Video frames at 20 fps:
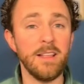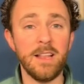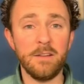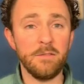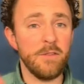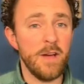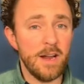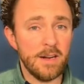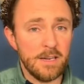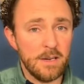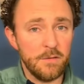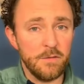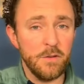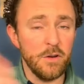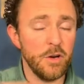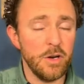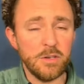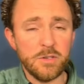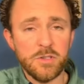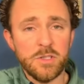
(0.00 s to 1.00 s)
In fact, if
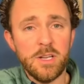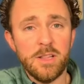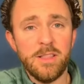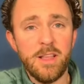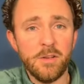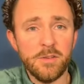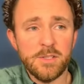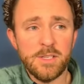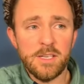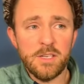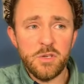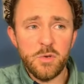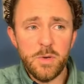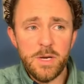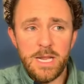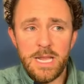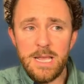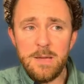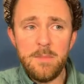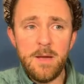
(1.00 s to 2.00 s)
you're interested, they'll send you
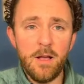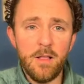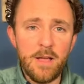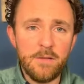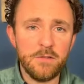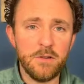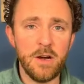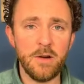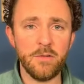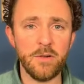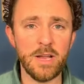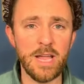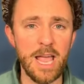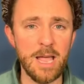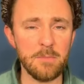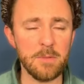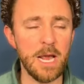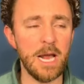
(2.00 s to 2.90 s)
an email after every game,